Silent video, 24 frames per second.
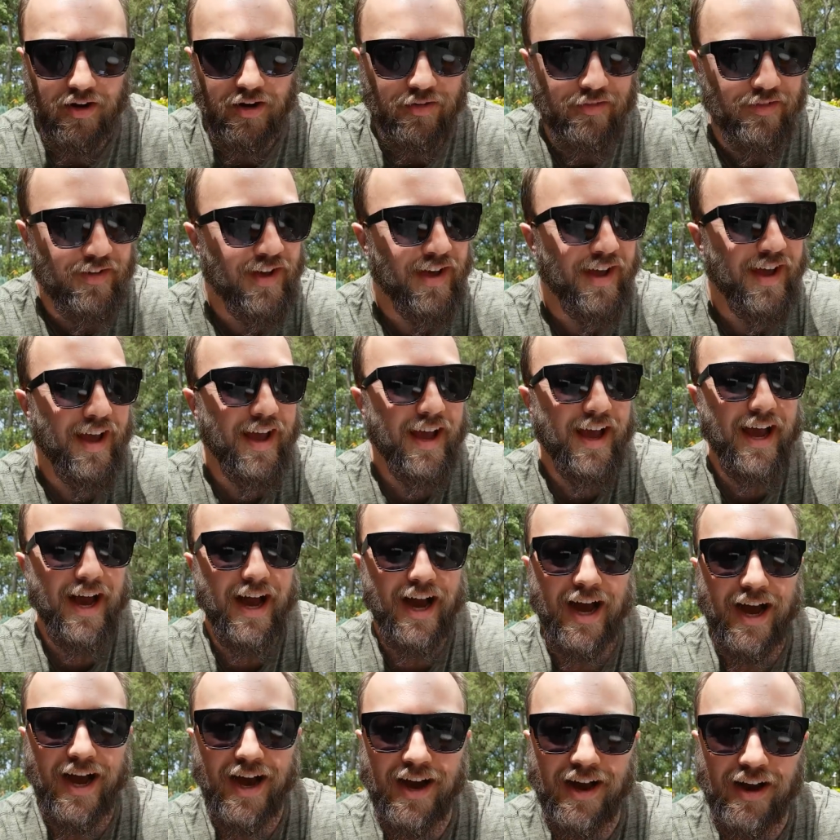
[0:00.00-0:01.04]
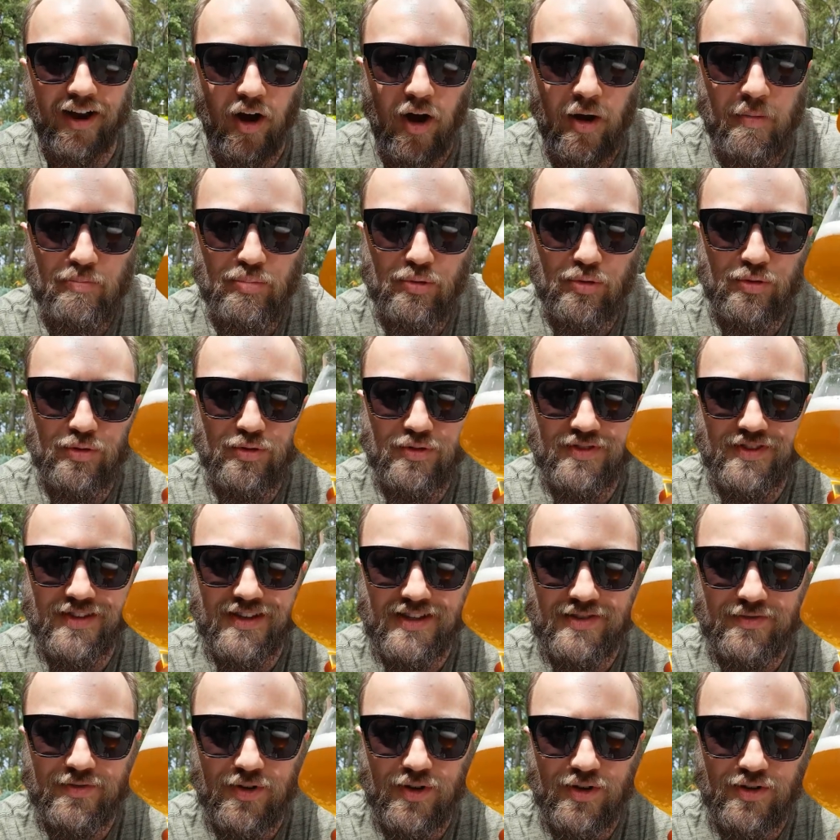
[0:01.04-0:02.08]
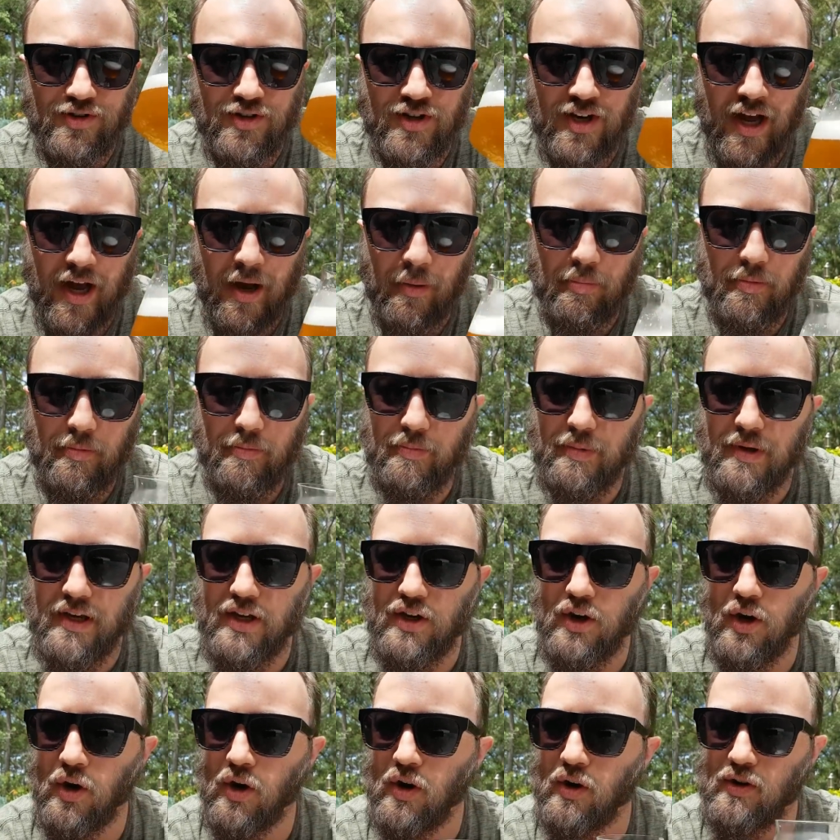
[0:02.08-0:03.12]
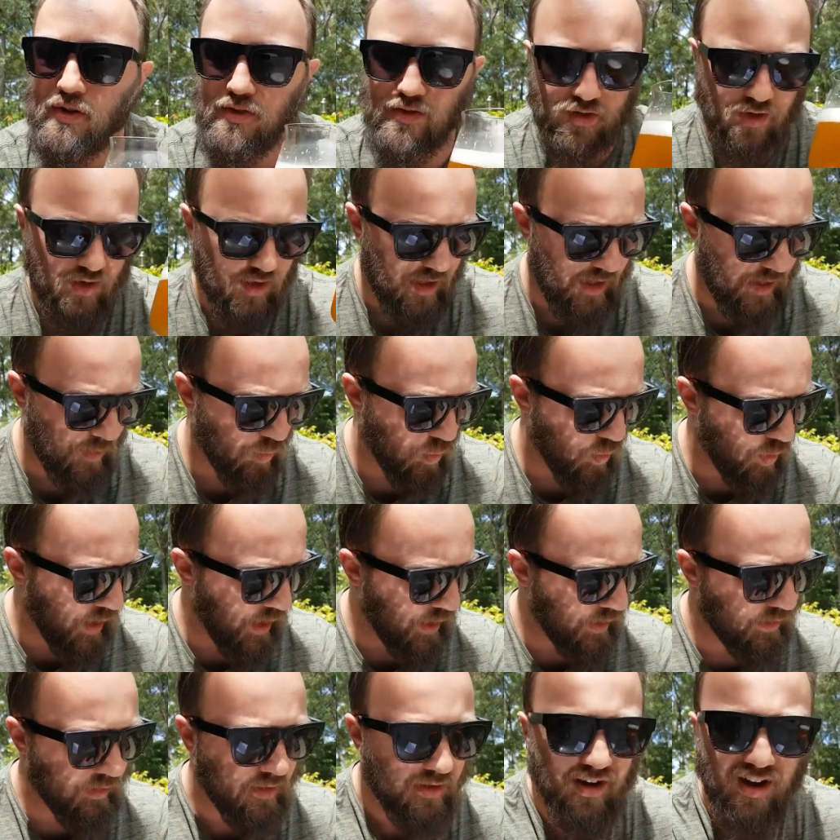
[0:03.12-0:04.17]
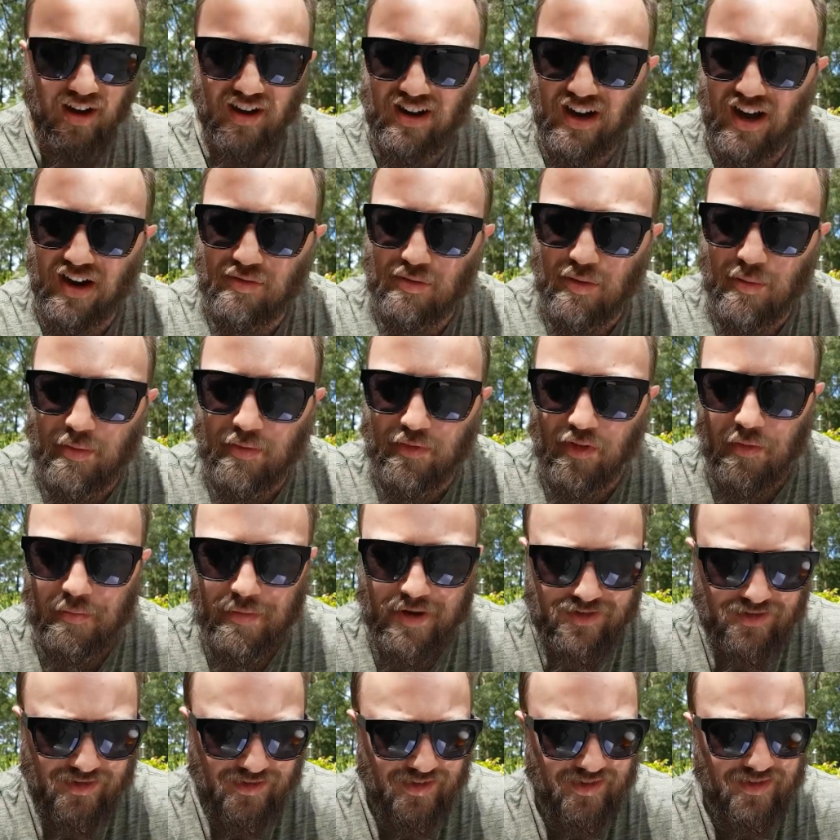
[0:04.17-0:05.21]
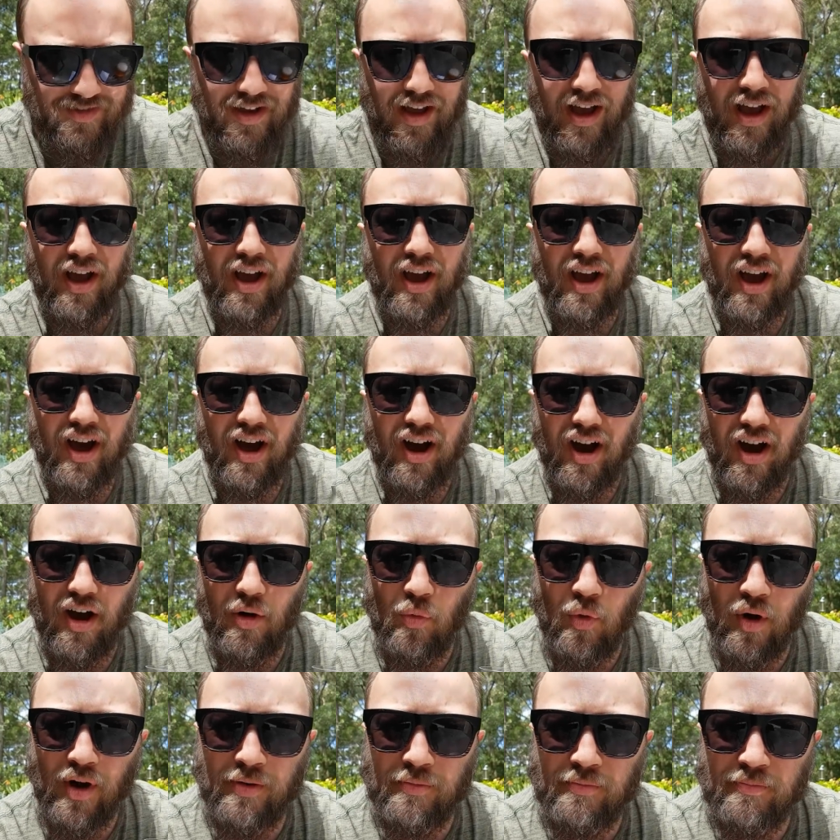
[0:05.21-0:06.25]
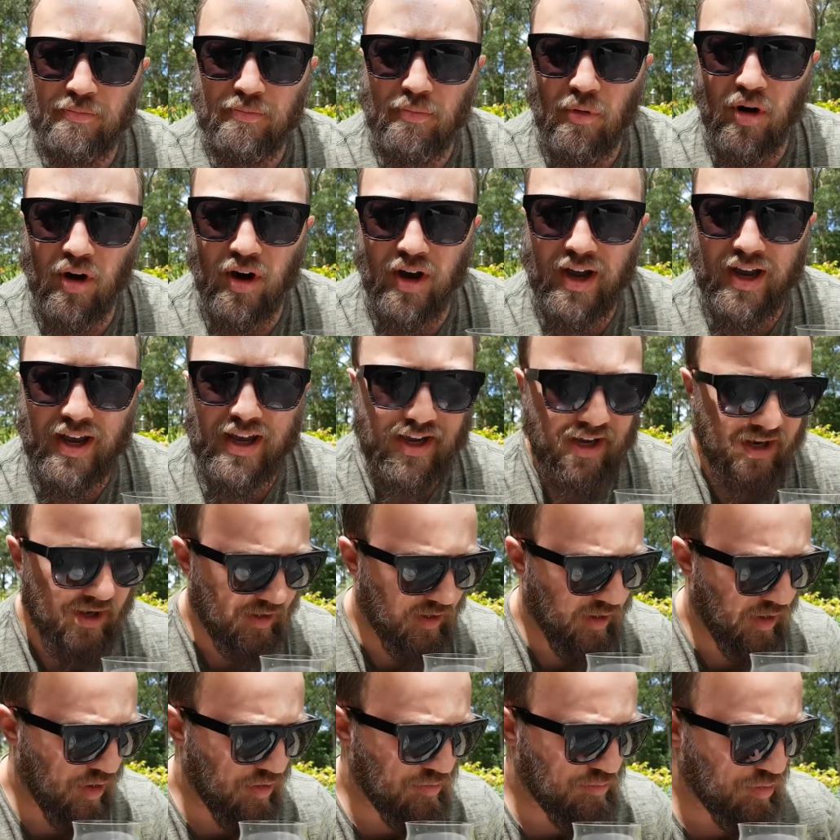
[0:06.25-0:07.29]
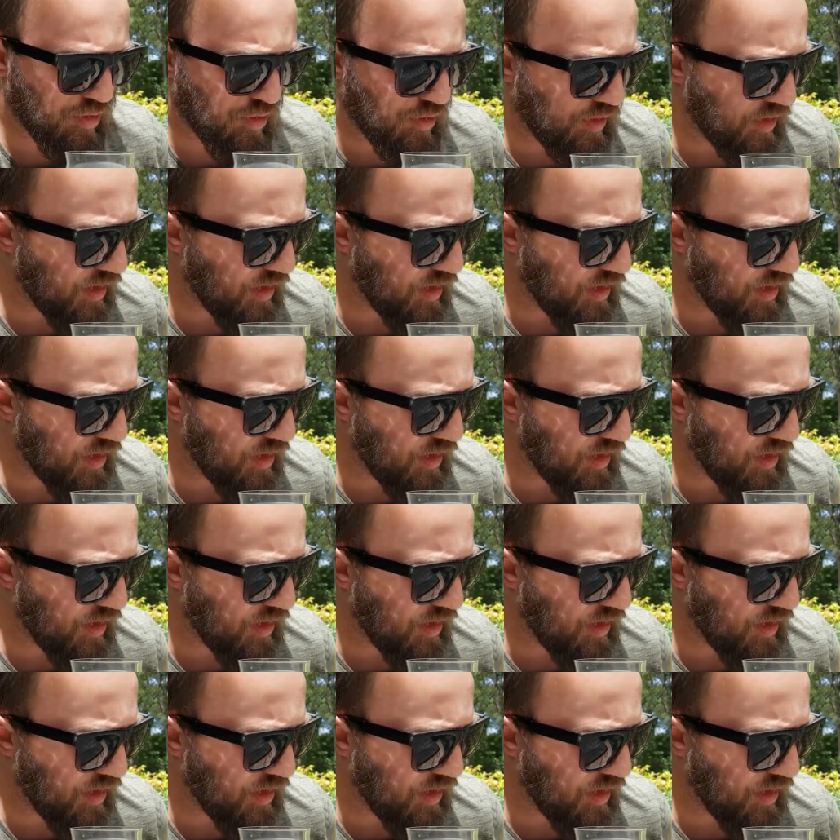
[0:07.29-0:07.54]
know. I brewed this version up because I won, I can't remember if I mentioned this, I won my homebrew